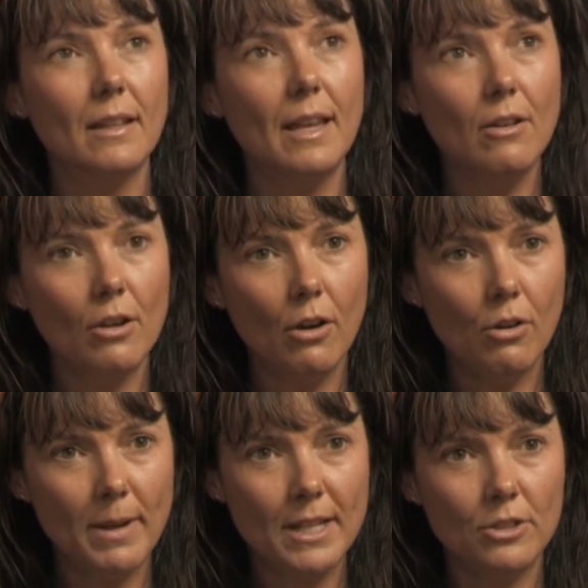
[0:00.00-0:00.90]

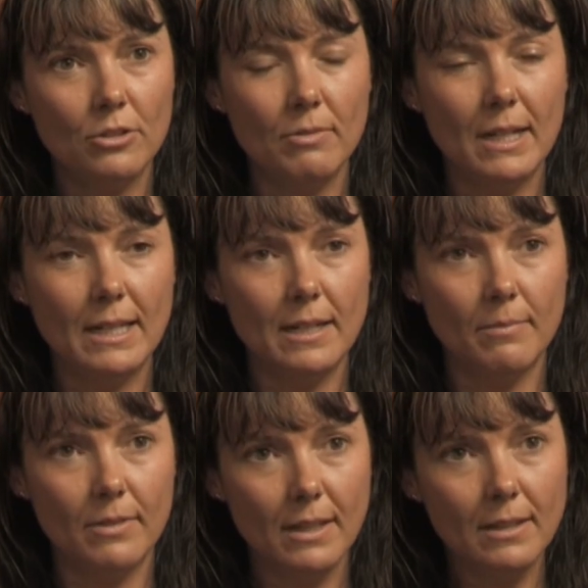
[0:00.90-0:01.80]
alcohol made you do really
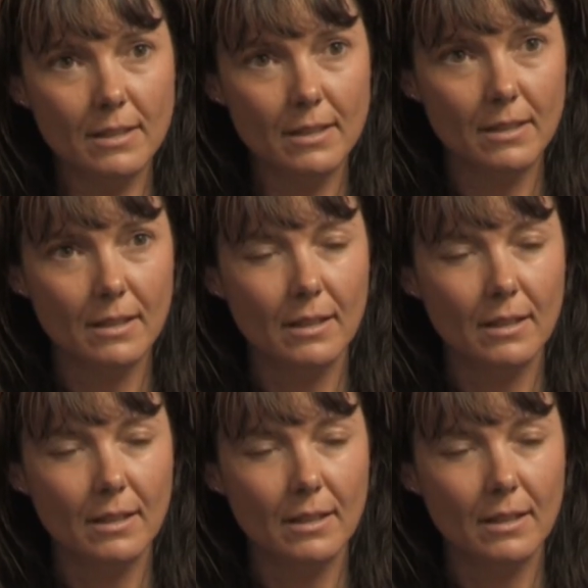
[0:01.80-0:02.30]
dumb things